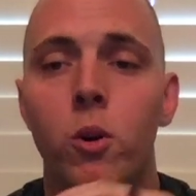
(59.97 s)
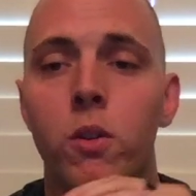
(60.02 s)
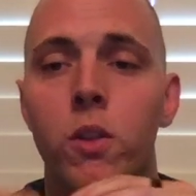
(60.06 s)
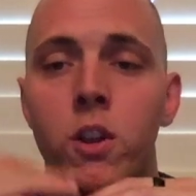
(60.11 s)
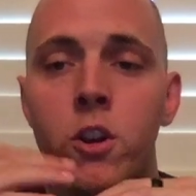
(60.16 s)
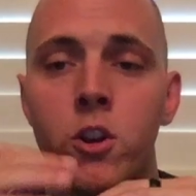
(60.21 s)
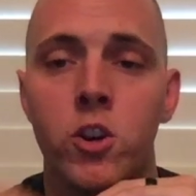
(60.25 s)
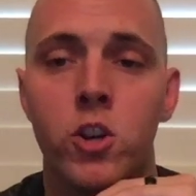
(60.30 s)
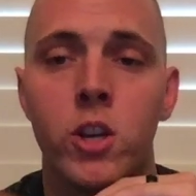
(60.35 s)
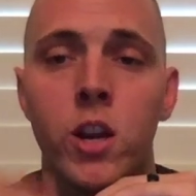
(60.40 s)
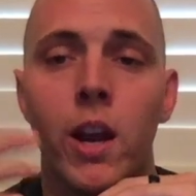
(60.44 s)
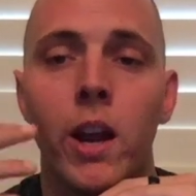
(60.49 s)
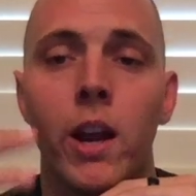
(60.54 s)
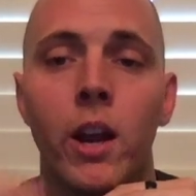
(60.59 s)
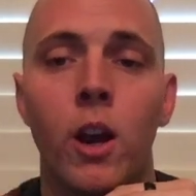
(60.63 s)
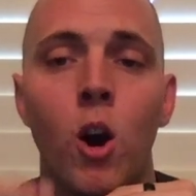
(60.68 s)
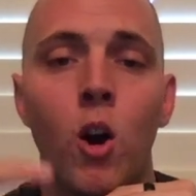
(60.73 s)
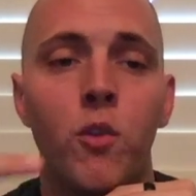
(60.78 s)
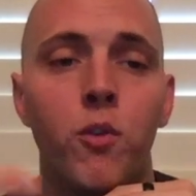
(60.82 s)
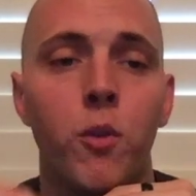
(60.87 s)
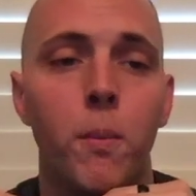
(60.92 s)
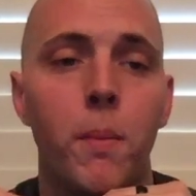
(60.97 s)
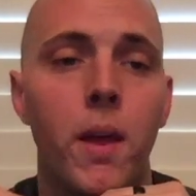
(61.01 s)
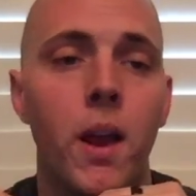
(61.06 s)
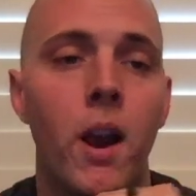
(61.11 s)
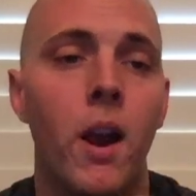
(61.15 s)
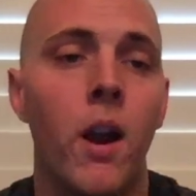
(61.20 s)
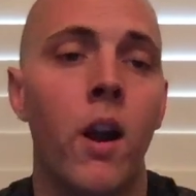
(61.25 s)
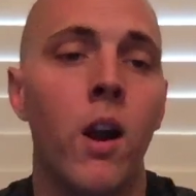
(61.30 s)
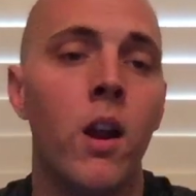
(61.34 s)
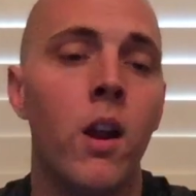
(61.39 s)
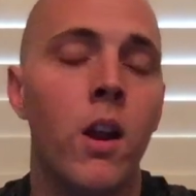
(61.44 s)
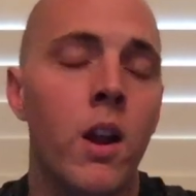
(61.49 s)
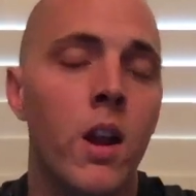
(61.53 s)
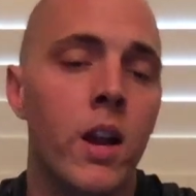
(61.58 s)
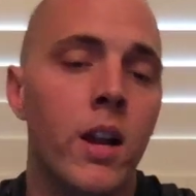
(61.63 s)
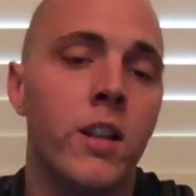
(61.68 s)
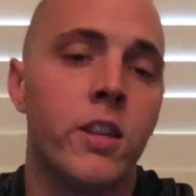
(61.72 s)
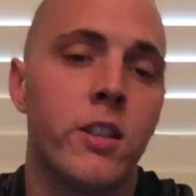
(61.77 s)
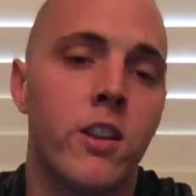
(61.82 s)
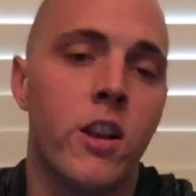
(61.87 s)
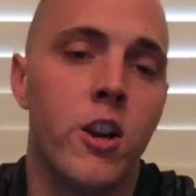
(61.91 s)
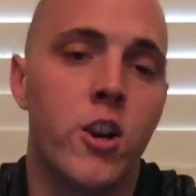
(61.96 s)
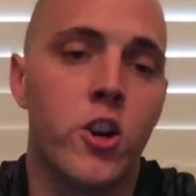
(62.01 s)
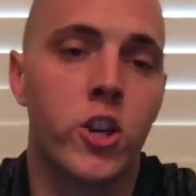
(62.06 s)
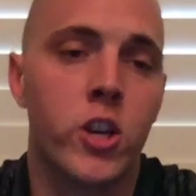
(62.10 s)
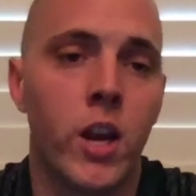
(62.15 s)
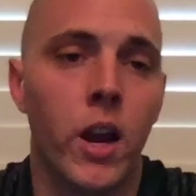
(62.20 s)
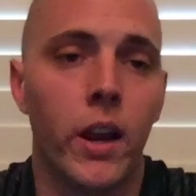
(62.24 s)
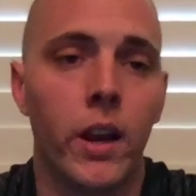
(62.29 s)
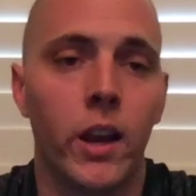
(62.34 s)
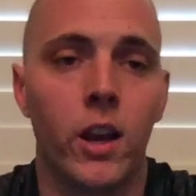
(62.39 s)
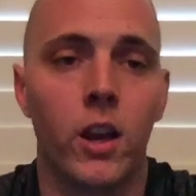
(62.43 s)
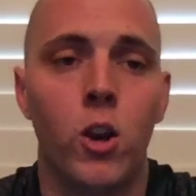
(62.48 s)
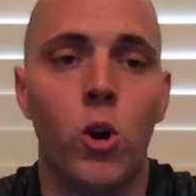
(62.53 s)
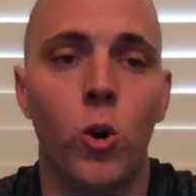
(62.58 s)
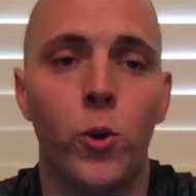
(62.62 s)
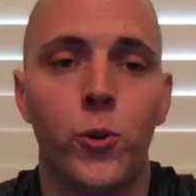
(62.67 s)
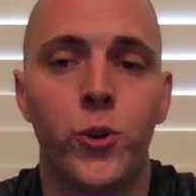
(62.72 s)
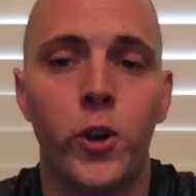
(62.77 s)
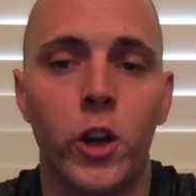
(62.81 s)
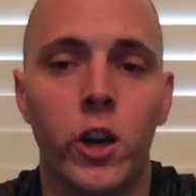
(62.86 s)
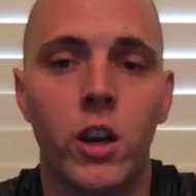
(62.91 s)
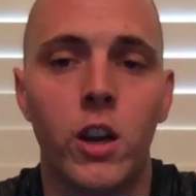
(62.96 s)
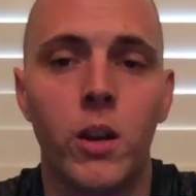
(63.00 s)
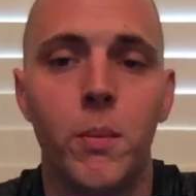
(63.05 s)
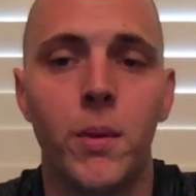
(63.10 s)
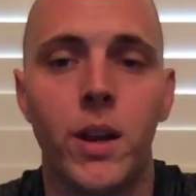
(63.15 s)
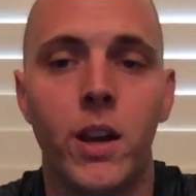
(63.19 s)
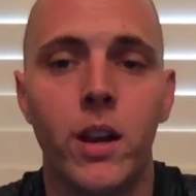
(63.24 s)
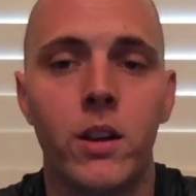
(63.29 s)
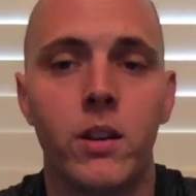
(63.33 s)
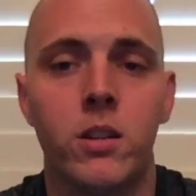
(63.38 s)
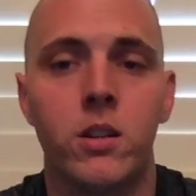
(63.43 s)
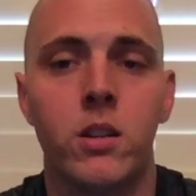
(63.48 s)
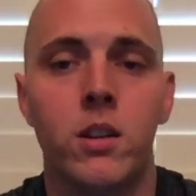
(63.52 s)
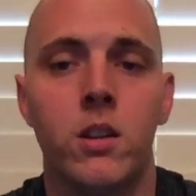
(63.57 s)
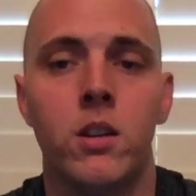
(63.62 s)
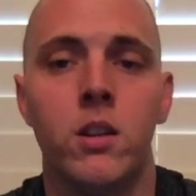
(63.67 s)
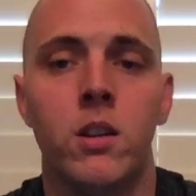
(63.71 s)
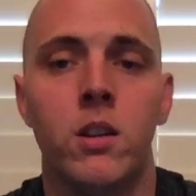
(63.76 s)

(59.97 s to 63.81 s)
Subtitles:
and then just kind of go from there instead of just cutting it cold turkey, because